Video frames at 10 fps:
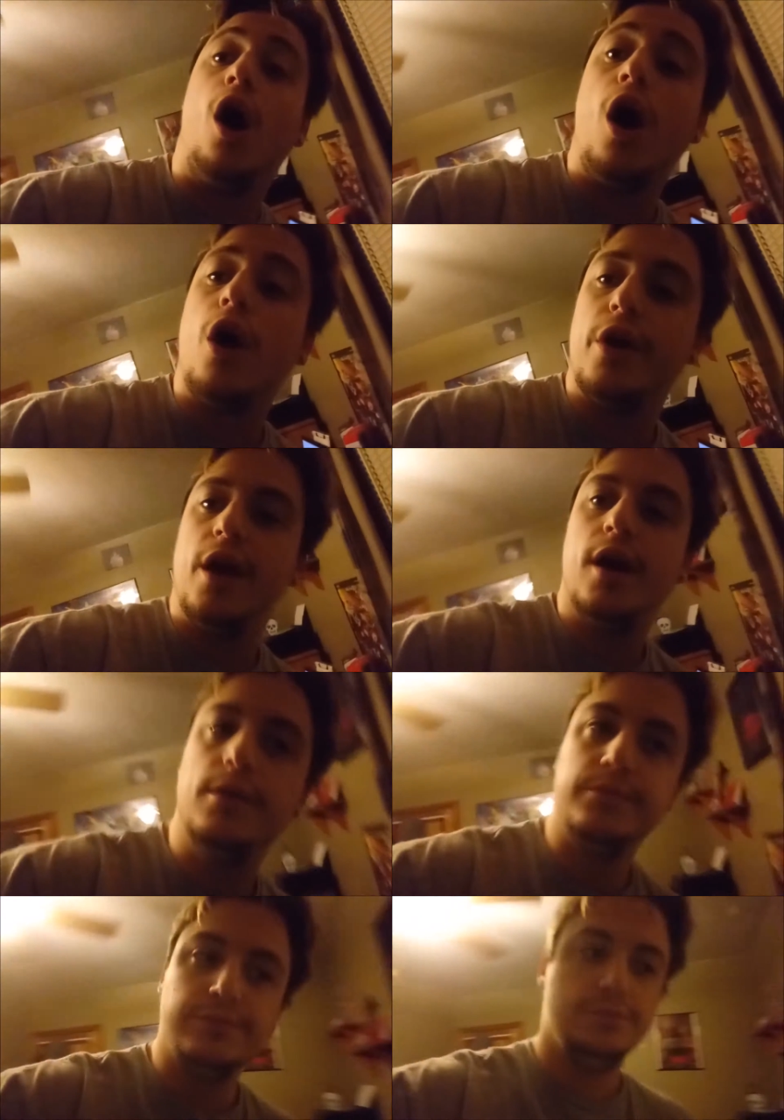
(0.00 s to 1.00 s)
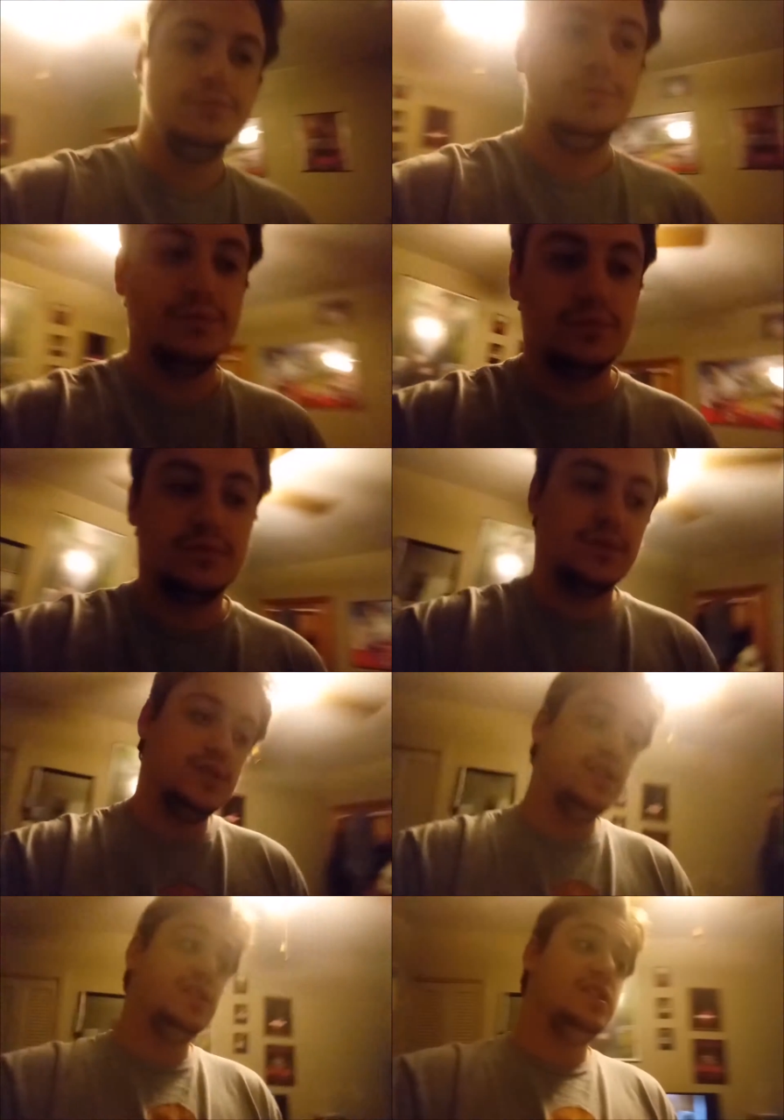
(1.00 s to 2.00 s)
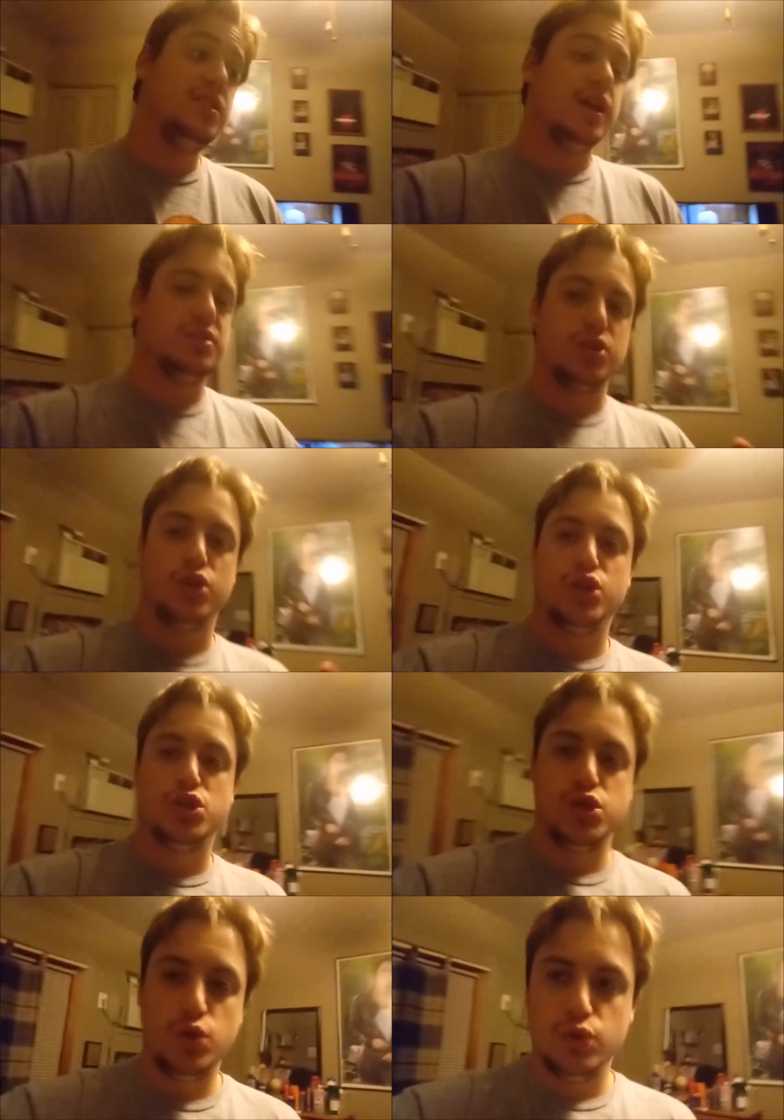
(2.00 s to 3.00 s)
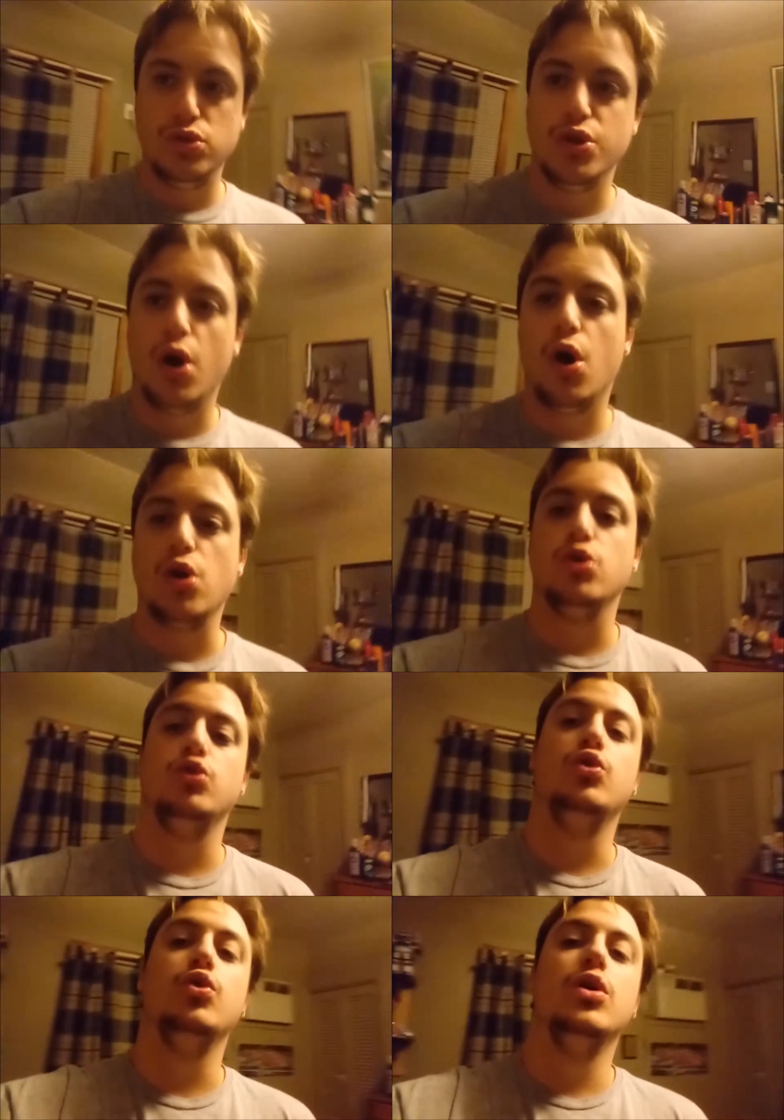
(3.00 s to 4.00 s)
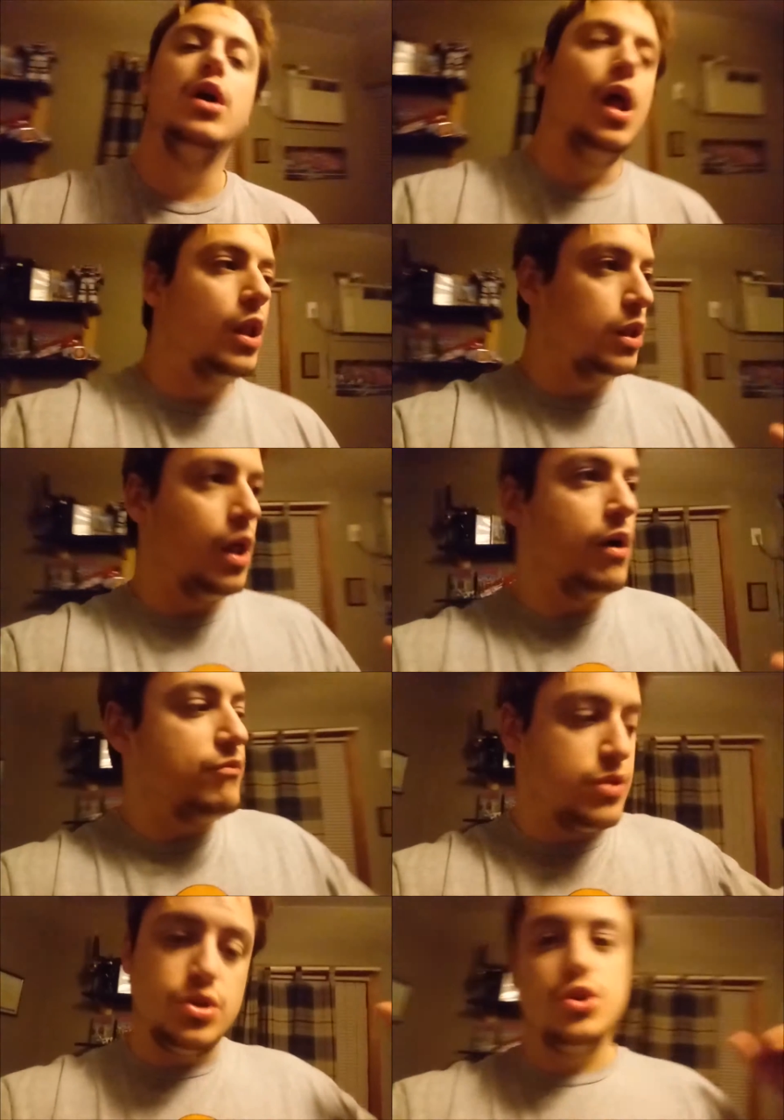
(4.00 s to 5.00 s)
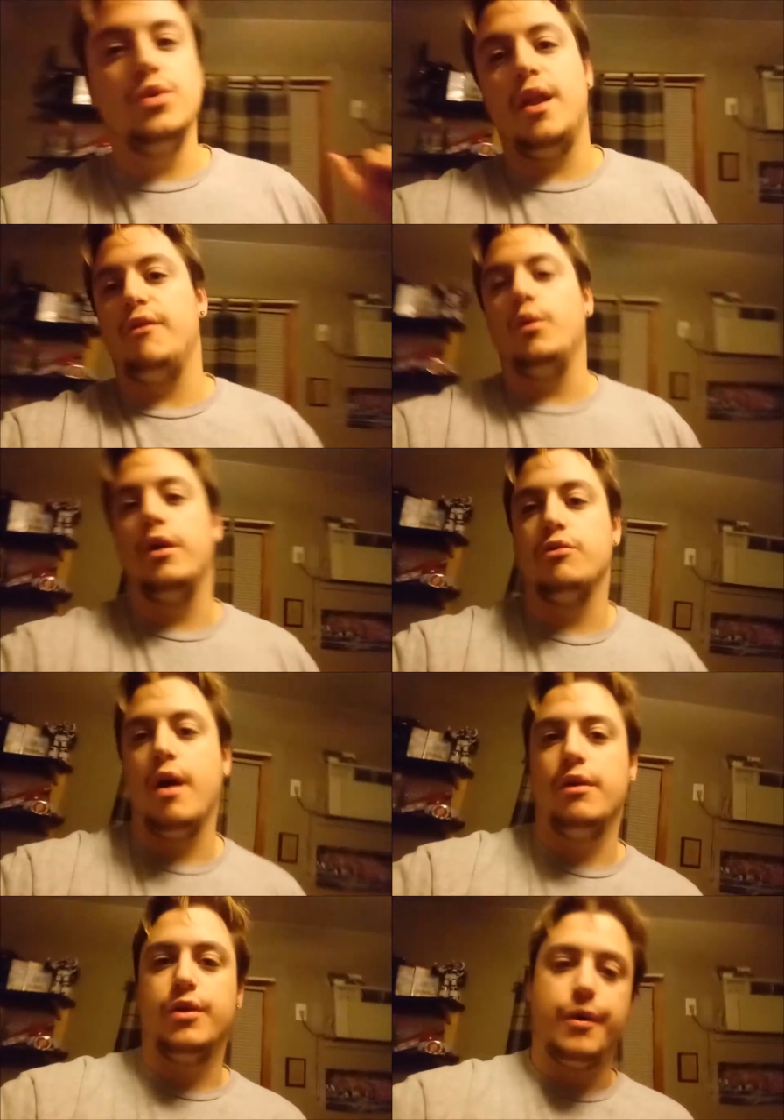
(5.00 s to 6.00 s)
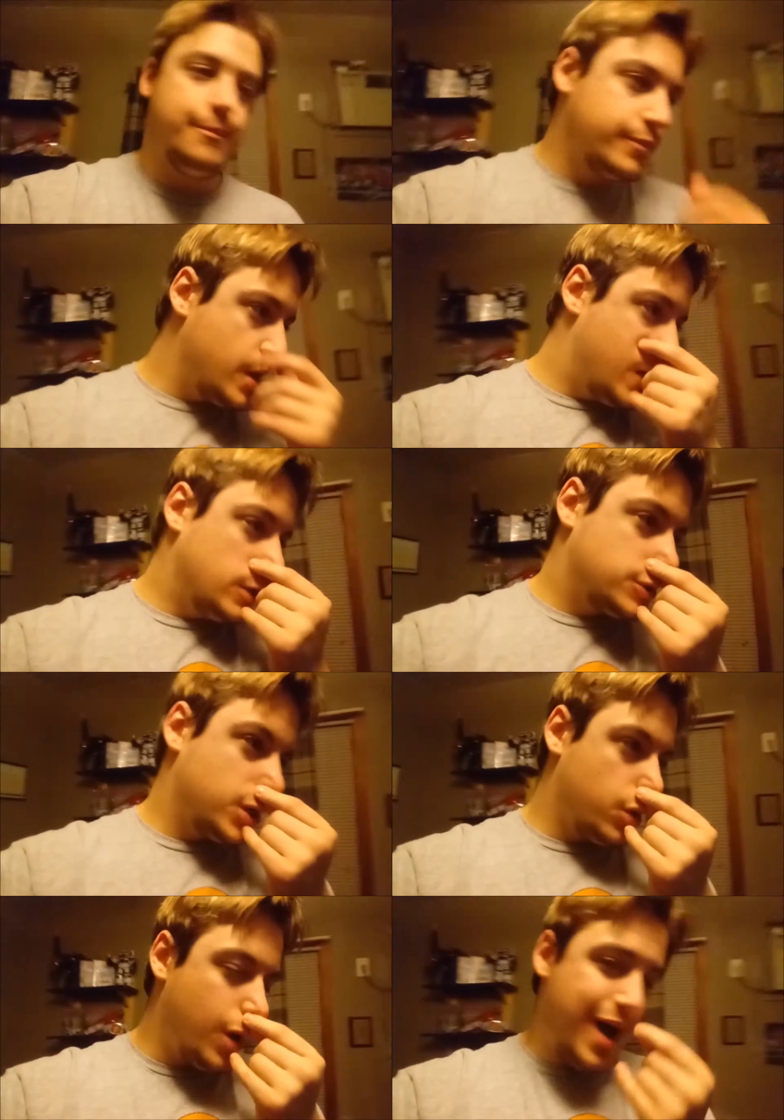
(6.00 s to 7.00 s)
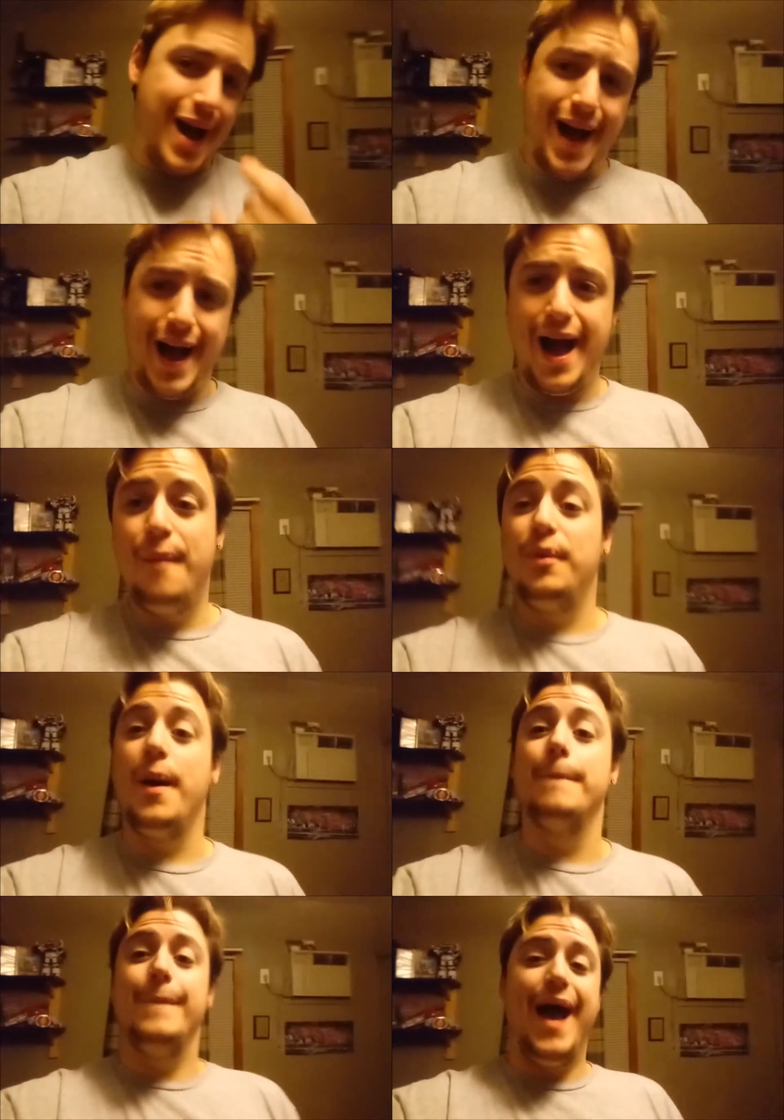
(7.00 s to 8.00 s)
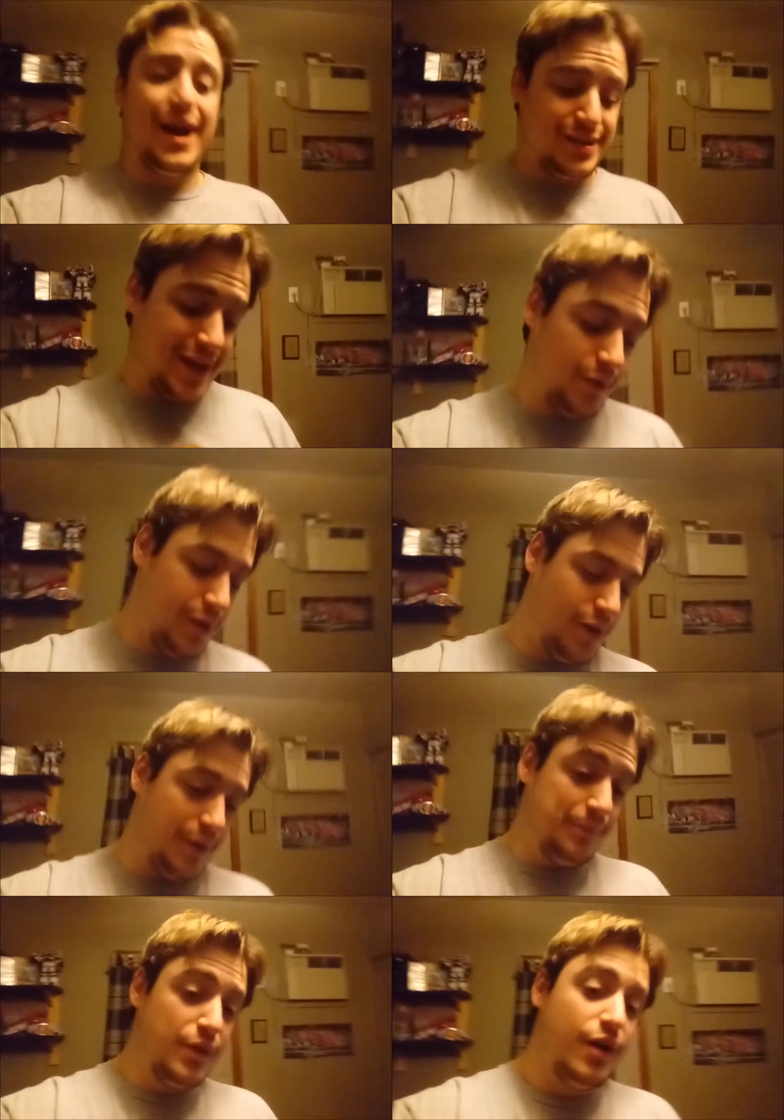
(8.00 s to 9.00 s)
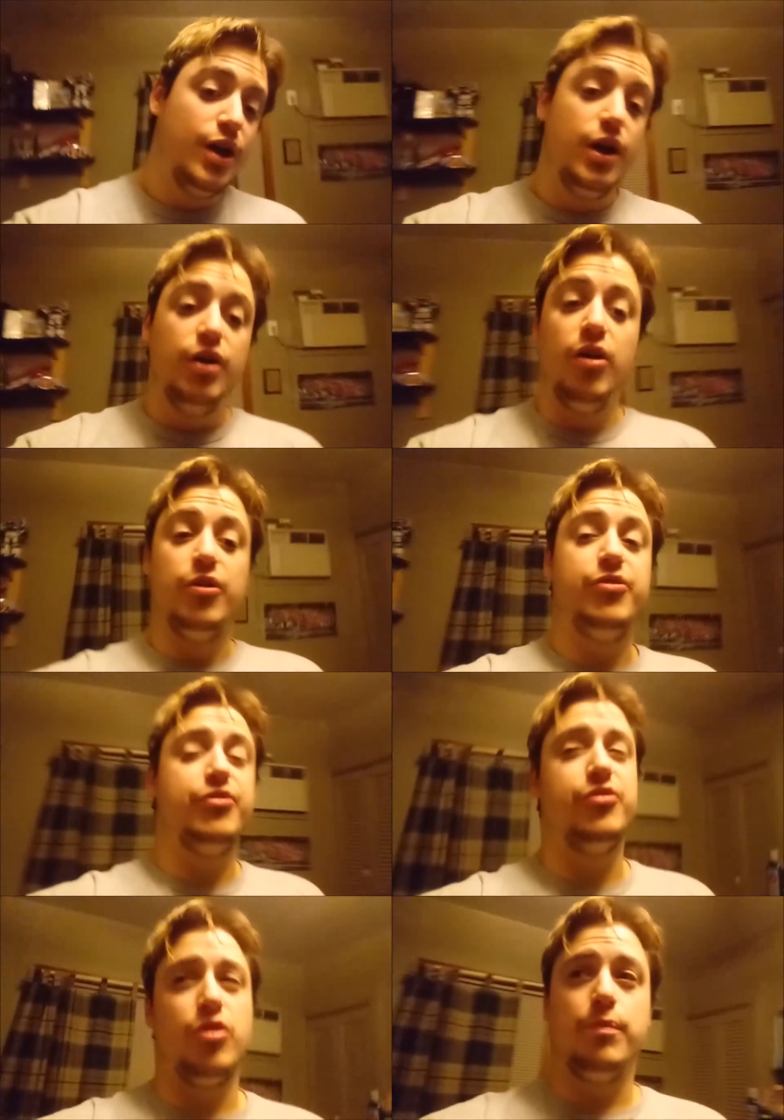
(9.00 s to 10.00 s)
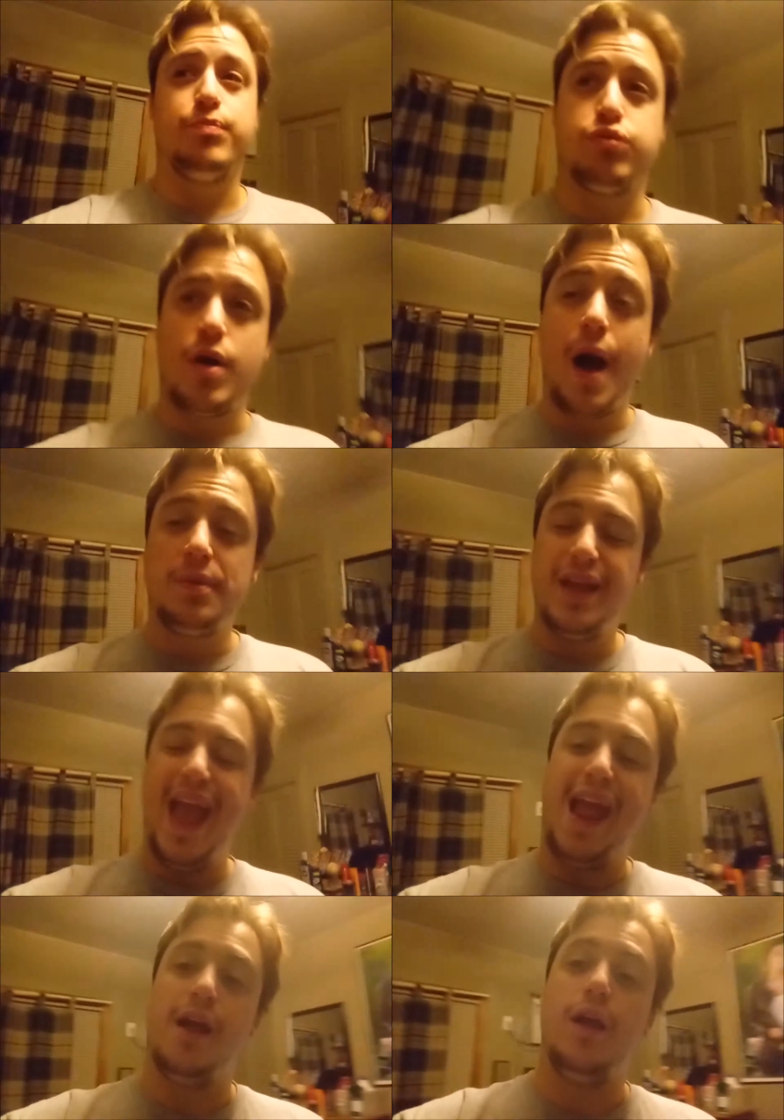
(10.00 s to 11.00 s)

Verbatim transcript: Aria. There's a cute dog who loved you and everyone around her. So I'm gonna max out here for probably